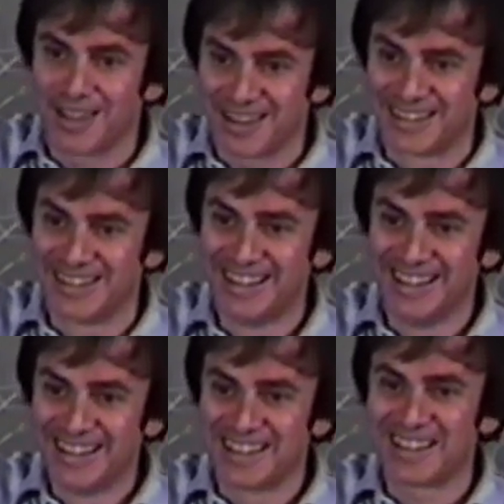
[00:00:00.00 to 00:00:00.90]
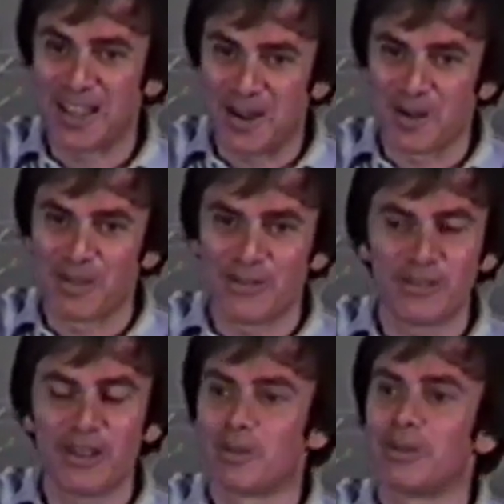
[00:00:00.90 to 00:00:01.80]
end and carried off the
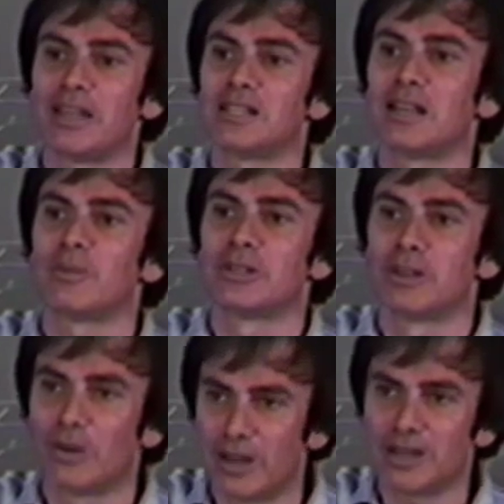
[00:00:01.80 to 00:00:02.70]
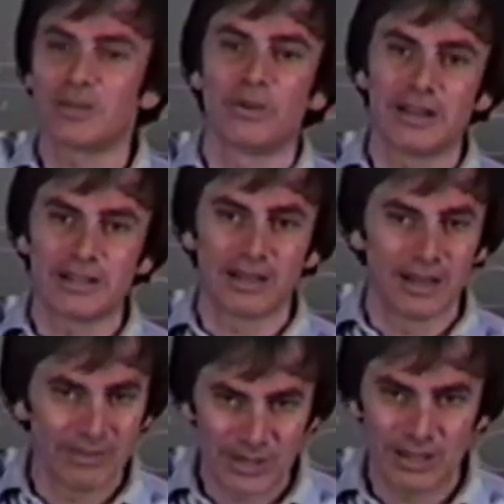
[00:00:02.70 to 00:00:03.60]
field, but they said it was the greatest race they'd
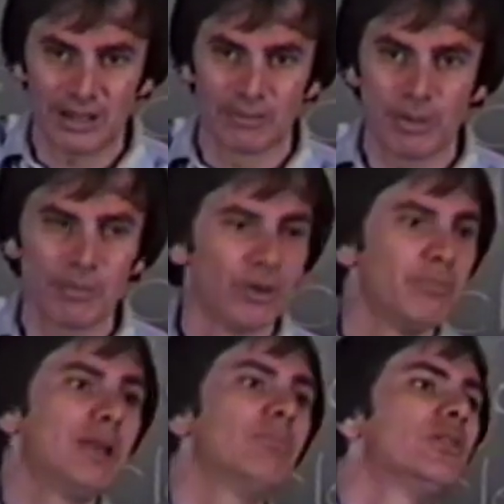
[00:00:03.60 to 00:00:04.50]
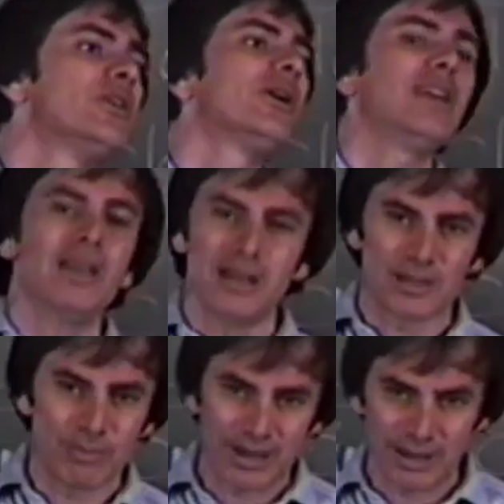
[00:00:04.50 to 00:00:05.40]
ever seen. People had been 30 years
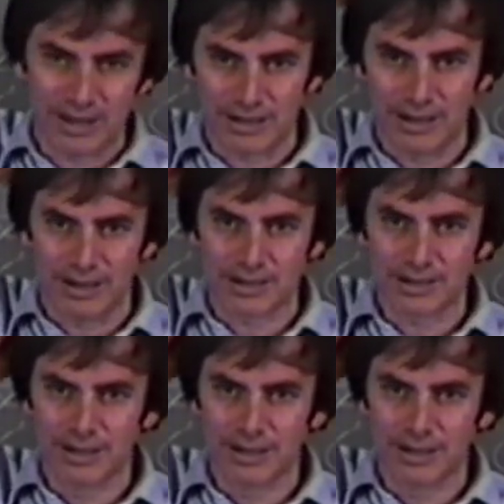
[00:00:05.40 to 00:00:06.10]
back in athletics.